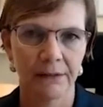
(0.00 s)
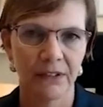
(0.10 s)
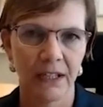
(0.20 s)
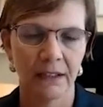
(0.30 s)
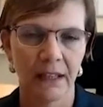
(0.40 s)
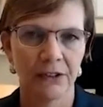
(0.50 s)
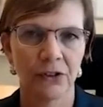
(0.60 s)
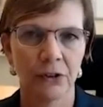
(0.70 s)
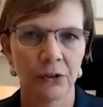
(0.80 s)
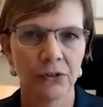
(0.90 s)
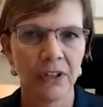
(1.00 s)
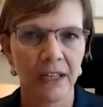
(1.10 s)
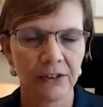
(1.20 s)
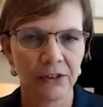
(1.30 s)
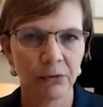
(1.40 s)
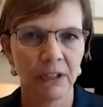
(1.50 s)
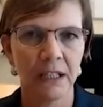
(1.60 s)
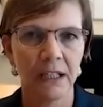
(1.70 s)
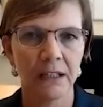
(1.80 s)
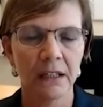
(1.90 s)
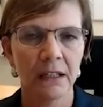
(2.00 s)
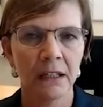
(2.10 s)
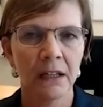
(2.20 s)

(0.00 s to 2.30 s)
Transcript: of data that shows that screening